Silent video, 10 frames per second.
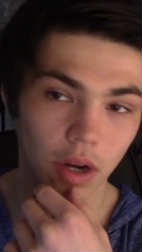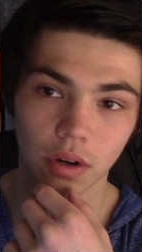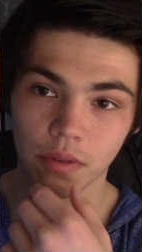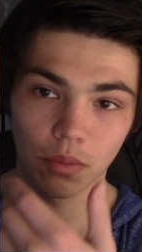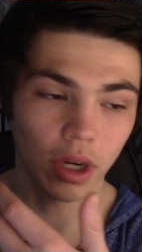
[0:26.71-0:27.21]
I
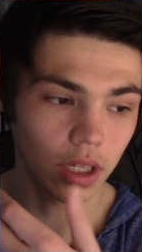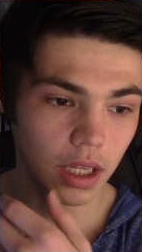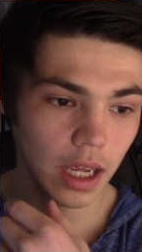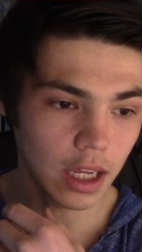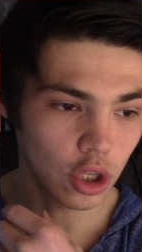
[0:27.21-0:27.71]
heard it from Brendan
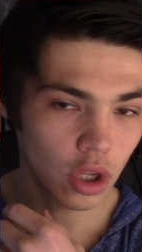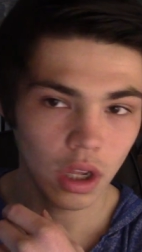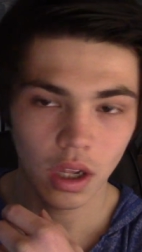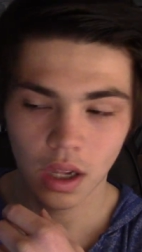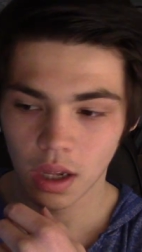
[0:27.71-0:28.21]
Gage,
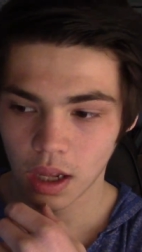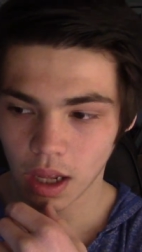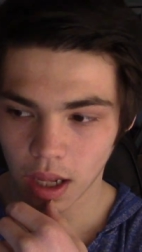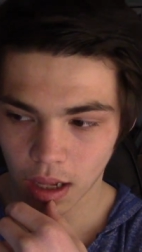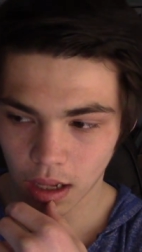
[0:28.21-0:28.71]

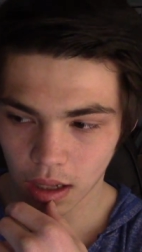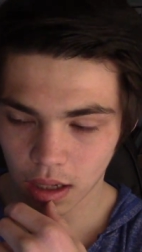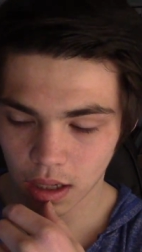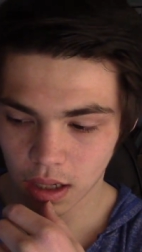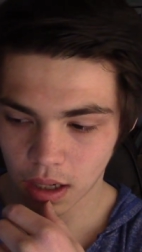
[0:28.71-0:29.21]

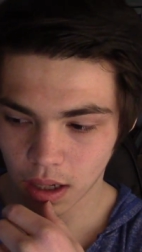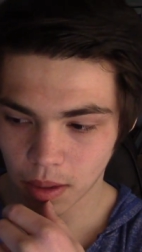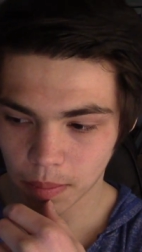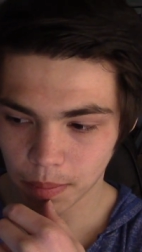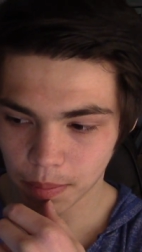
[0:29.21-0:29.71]
and
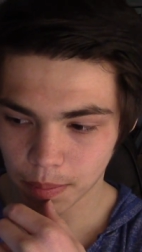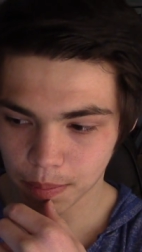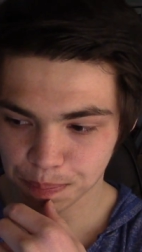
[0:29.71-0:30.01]
um,